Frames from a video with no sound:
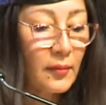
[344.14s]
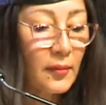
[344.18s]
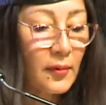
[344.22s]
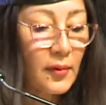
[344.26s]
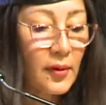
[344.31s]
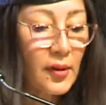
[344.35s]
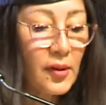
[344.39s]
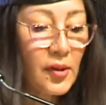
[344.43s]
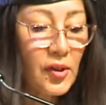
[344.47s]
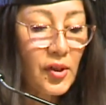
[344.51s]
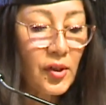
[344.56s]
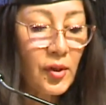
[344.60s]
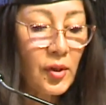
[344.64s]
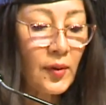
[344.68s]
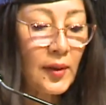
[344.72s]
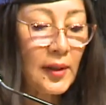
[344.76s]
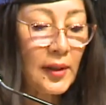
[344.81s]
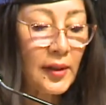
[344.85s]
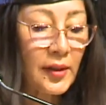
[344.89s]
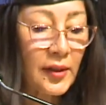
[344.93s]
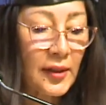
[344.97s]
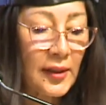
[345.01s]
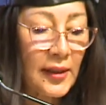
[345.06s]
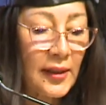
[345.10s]
Continue
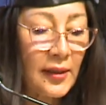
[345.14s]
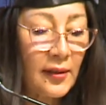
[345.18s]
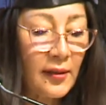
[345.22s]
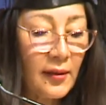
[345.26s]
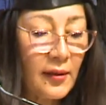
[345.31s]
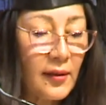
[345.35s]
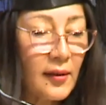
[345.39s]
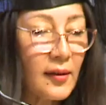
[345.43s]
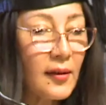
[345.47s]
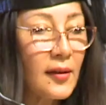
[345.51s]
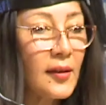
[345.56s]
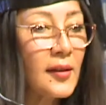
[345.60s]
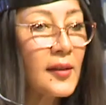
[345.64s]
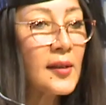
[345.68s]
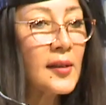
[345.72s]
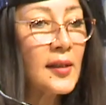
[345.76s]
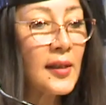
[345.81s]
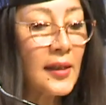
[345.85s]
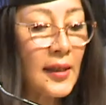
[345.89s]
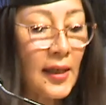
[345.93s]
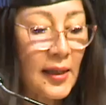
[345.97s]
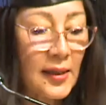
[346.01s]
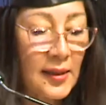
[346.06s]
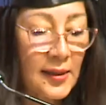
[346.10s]
learning,
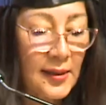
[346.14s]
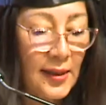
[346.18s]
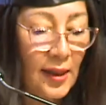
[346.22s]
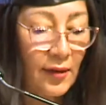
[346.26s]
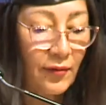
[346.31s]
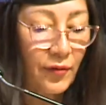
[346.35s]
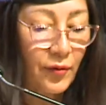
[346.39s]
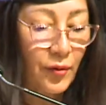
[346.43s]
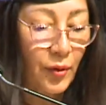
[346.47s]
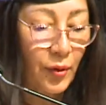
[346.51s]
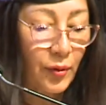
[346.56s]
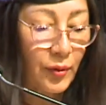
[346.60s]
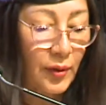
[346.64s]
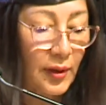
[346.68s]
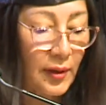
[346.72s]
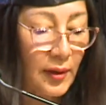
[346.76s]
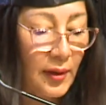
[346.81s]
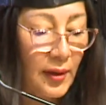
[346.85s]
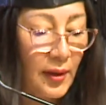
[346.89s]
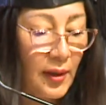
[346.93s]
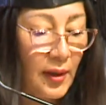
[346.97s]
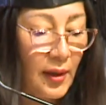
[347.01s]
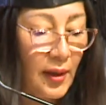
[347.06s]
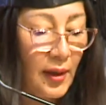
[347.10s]
listening, and self-growth.
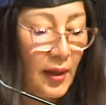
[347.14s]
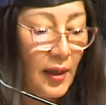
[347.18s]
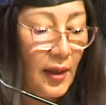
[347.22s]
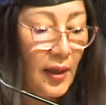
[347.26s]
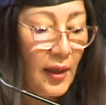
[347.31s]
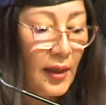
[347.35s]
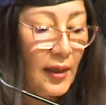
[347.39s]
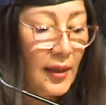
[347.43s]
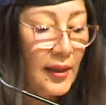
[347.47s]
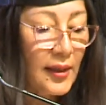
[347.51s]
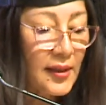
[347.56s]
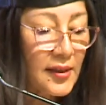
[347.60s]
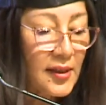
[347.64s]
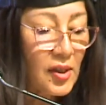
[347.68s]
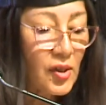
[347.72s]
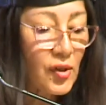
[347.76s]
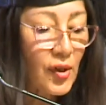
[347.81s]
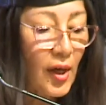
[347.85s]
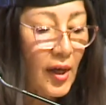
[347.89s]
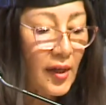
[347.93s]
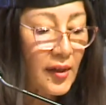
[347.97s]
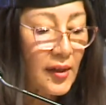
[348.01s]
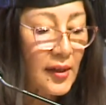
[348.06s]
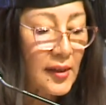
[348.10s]
Listen to
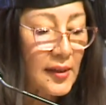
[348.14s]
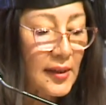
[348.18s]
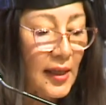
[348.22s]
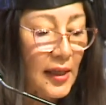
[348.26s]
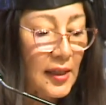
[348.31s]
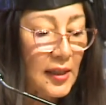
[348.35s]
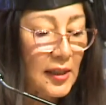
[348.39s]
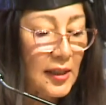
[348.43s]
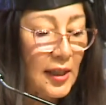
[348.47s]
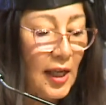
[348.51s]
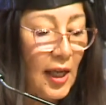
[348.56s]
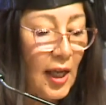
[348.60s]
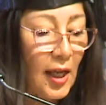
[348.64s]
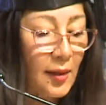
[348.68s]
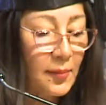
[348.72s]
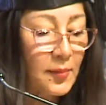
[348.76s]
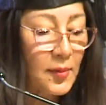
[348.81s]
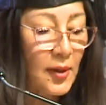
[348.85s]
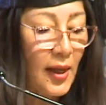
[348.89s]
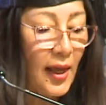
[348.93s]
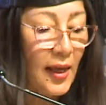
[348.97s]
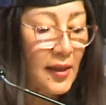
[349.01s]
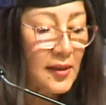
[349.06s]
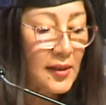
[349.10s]
others as
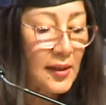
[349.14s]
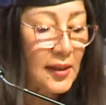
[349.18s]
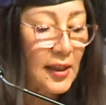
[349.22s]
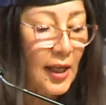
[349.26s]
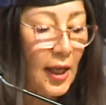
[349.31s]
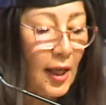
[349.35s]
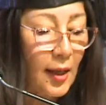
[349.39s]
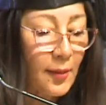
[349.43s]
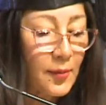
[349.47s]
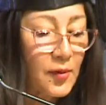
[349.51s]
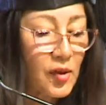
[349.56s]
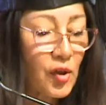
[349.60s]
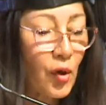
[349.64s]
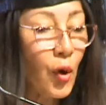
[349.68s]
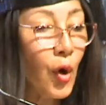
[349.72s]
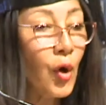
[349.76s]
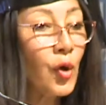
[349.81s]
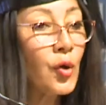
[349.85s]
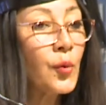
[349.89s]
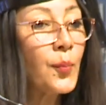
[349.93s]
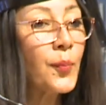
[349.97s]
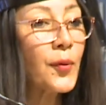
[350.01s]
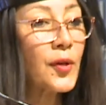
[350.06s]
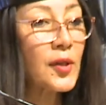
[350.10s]
it helps your
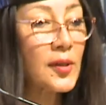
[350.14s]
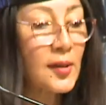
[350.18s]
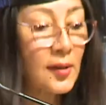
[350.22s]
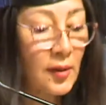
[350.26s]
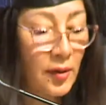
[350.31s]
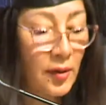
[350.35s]
own personal